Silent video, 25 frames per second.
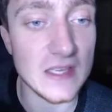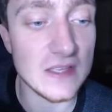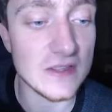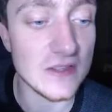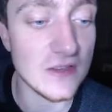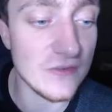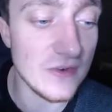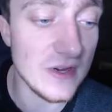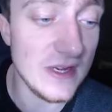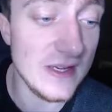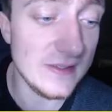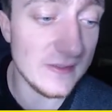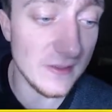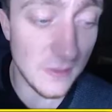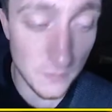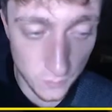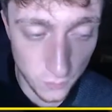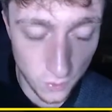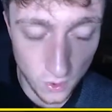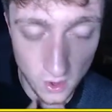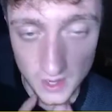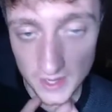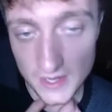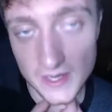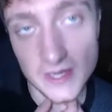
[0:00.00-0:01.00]
reason
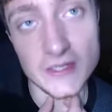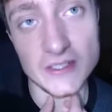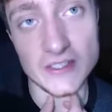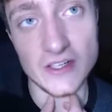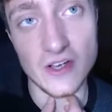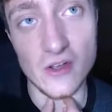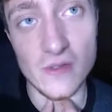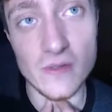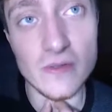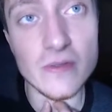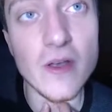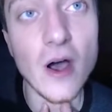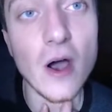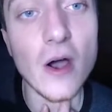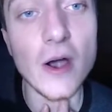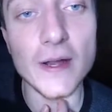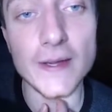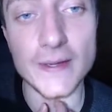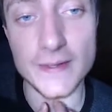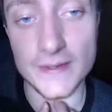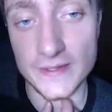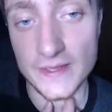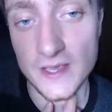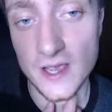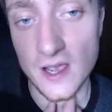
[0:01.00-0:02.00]
why I only got a
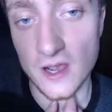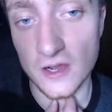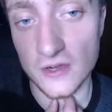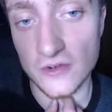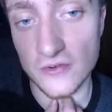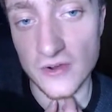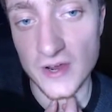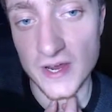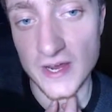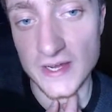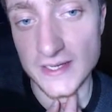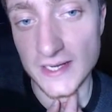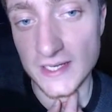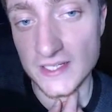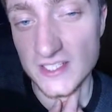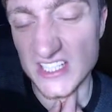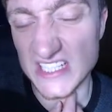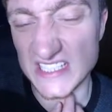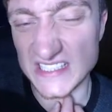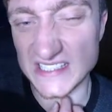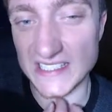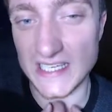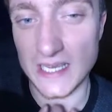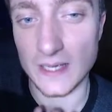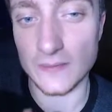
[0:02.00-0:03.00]
9 on the art grade, as you
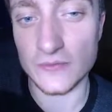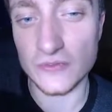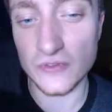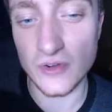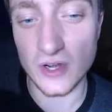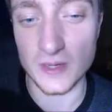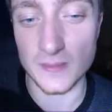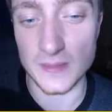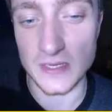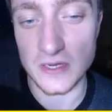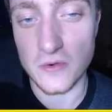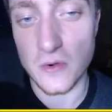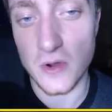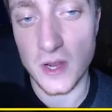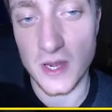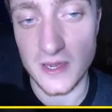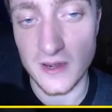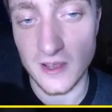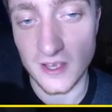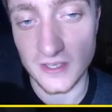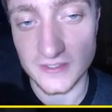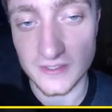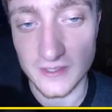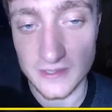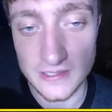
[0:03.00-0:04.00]
can see, I'm trying to be quite
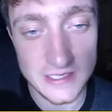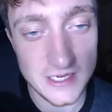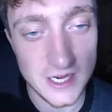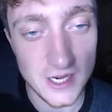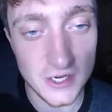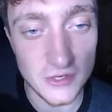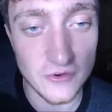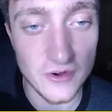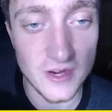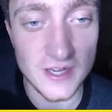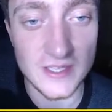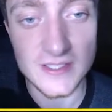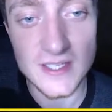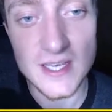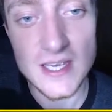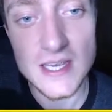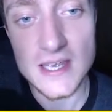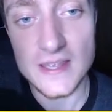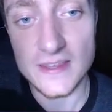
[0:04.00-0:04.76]
nice on the art grades.